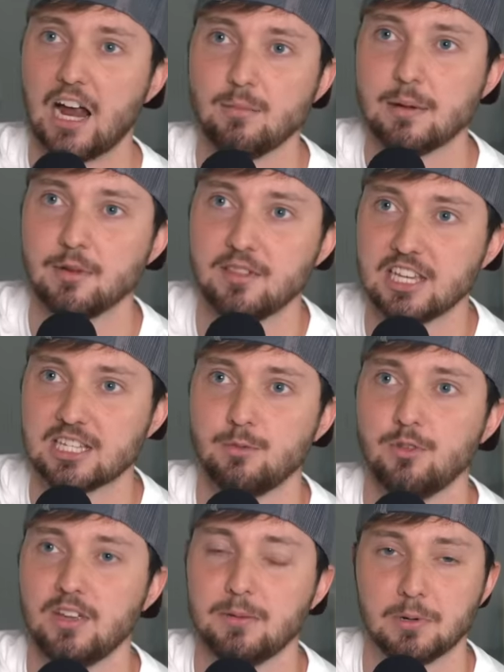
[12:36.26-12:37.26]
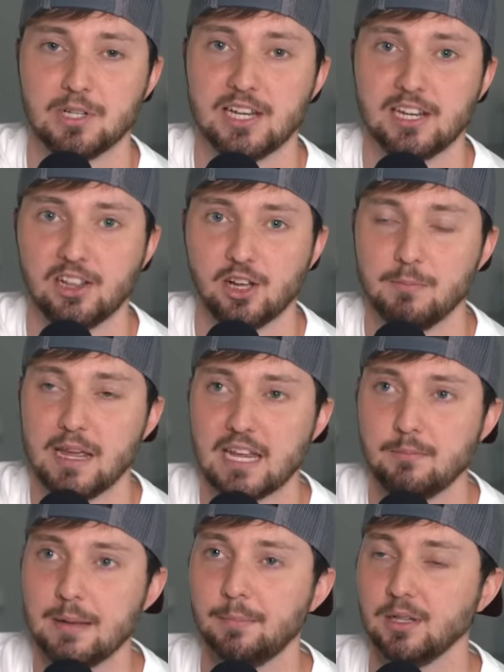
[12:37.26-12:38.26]
I remember this movie in particular
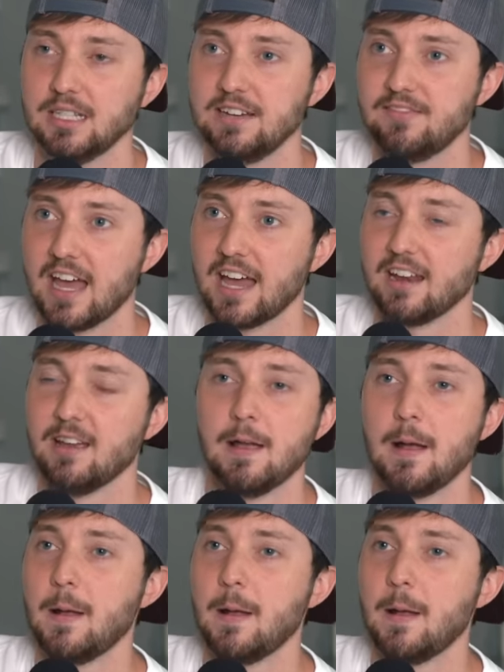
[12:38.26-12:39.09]
making me believe that